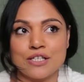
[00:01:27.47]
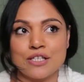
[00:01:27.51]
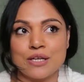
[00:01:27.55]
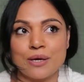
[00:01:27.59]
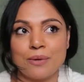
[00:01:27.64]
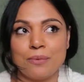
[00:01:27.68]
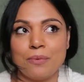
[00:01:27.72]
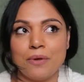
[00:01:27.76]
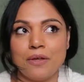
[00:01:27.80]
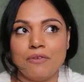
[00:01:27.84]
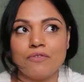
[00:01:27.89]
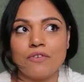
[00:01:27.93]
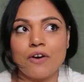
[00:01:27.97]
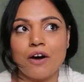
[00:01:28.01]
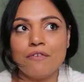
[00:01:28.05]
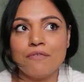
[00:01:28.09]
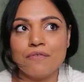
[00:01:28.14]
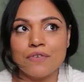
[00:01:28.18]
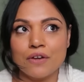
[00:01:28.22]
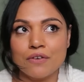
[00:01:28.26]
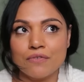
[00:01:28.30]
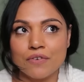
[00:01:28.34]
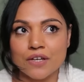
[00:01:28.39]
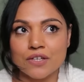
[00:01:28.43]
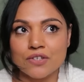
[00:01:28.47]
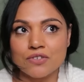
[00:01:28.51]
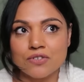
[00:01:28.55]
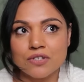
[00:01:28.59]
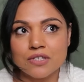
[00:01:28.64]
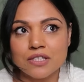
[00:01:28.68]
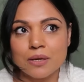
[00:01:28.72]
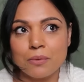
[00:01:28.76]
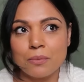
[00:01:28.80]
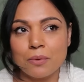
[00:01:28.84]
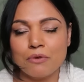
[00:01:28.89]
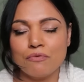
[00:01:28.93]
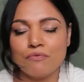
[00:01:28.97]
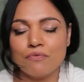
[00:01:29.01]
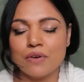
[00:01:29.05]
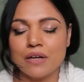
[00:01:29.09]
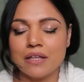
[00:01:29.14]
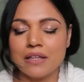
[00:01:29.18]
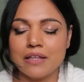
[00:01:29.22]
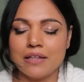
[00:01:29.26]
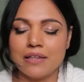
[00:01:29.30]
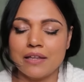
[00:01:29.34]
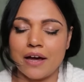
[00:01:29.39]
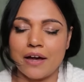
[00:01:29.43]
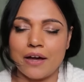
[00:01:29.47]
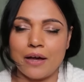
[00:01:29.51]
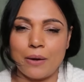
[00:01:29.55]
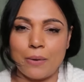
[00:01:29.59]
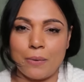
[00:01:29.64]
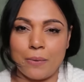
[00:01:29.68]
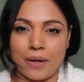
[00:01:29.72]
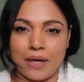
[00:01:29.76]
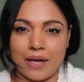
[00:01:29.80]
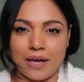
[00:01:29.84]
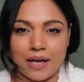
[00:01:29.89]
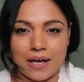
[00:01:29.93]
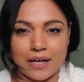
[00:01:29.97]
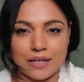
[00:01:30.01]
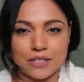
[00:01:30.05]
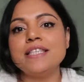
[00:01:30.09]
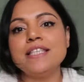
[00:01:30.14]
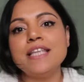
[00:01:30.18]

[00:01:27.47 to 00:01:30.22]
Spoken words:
so we've got a few restaurants that we really like going in.